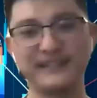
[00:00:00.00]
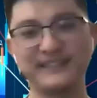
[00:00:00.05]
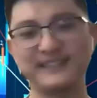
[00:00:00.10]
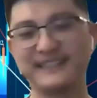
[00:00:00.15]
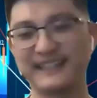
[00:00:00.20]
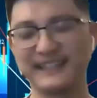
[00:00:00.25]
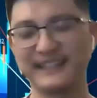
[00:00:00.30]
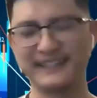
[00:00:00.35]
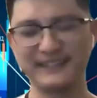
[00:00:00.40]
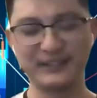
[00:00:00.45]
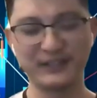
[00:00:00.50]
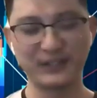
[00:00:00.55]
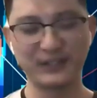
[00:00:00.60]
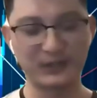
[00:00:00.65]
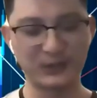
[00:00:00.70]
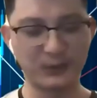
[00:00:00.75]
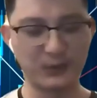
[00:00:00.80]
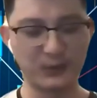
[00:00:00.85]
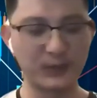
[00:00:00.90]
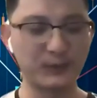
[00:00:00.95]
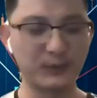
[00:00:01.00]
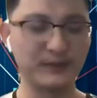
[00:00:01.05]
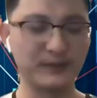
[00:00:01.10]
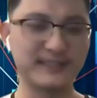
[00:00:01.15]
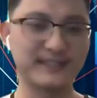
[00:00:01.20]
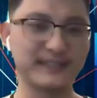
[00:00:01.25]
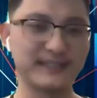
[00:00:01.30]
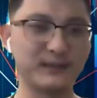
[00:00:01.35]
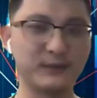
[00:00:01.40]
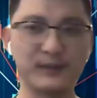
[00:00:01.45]
they say, you know,
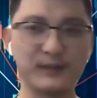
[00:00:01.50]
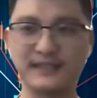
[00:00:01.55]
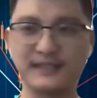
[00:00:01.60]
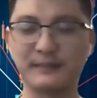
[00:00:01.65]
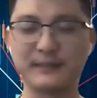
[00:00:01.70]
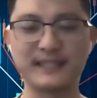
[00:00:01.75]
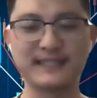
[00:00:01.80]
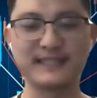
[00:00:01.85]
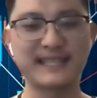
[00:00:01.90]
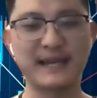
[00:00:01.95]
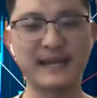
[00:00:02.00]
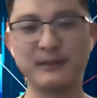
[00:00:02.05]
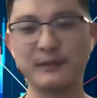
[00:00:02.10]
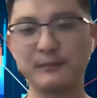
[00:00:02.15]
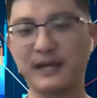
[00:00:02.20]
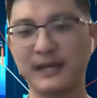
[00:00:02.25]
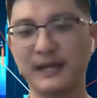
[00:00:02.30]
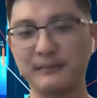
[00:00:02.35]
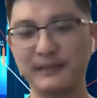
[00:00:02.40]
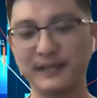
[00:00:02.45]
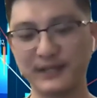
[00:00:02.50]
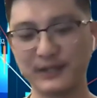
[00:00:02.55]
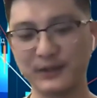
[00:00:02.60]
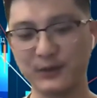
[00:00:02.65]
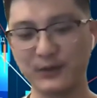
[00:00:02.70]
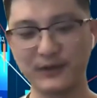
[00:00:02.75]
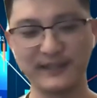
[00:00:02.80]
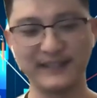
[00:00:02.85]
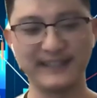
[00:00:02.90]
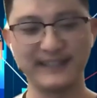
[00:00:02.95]
when's the best time to buy
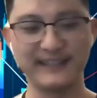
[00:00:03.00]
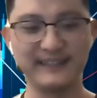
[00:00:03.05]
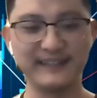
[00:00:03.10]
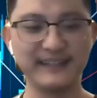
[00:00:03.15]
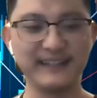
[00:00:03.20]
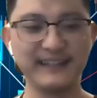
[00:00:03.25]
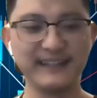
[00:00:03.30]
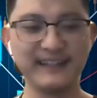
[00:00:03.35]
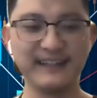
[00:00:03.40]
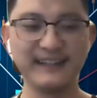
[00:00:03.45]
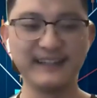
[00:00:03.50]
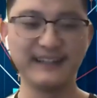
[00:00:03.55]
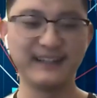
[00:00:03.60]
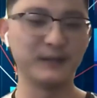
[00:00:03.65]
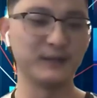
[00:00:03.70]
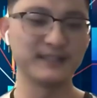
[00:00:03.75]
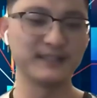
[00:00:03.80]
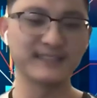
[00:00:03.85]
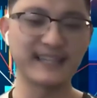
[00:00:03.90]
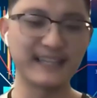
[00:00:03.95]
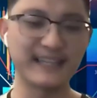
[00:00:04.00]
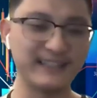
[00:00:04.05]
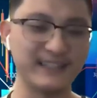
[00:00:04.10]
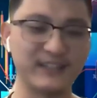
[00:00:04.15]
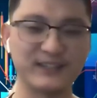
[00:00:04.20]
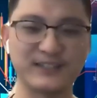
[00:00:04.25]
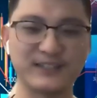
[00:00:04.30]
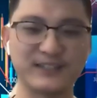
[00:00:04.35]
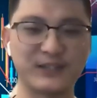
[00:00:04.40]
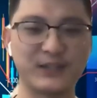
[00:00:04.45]
Bitcoin? And it was 10
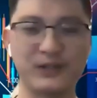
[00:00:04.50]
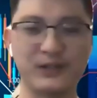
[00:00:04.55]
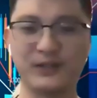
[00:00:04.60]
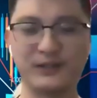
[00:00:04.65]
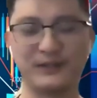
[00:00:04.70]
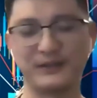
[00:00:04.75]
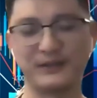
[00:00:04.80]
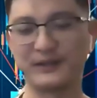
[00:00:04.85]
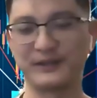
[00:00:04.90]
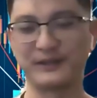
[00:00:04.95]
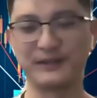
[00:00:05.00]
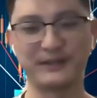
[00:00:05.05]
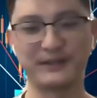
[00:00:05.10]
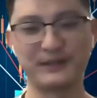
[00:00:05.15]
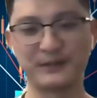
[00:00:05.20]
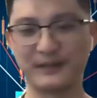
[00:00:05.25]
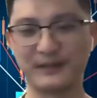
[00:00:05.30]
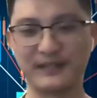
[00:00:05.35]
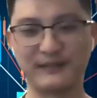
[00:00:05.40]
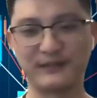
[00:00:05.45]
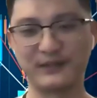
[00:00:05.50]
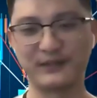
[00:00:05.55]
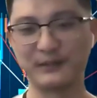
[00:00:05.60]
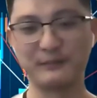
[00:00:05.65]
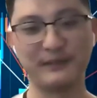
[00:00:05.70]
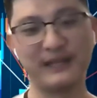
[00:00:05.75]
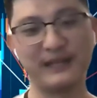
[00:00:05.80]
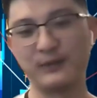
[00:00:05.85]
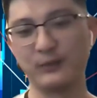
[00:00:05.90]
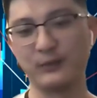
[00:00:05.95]
years ago or
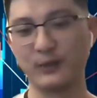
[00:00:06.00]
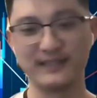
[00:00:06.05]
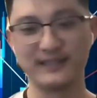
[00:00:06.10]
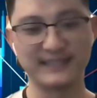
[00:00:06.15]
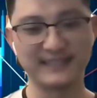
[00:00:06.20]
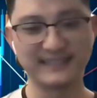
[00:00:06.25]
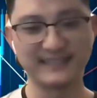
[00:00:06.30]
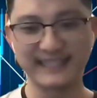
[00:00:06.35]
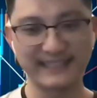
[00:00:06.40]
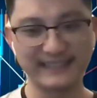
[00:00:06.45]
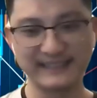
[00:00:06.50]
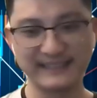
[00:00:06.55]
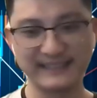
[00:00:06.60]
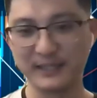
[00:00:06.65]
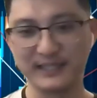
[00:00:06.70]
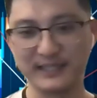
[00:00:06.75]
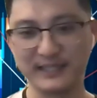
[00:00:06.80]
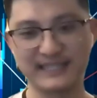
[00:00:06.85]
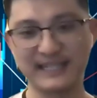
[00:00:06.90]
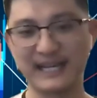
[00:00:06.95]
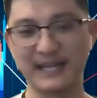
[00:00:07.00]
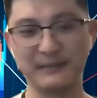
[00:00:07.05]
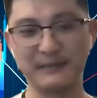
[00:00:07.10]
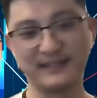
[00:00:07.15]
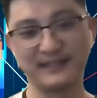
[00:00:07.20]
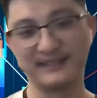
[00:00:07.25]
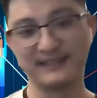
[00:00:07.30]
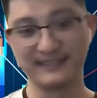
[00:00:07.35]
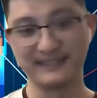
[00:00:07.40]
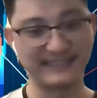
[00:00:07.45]
whatever. And when's the second best
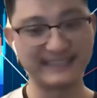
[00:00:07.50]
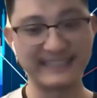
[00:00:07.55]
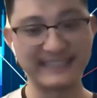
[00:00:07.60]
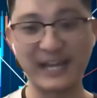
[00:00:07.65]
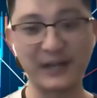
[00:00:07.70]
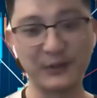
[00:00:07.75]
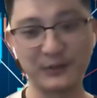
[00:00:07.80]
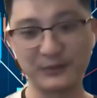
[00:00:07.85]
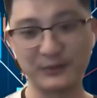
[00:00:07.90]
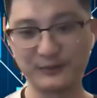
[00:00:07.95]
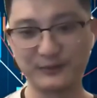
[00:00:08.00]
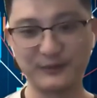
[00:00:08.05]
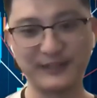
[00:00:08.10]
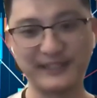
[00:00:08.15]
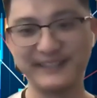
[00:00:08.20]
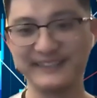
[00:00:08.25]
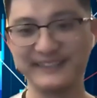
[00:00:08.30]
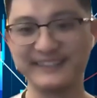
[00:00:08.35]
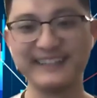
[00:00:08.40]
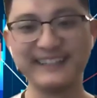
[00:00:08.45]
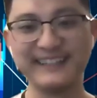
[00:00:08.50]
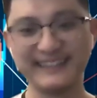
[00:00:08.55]
time? It's now, right?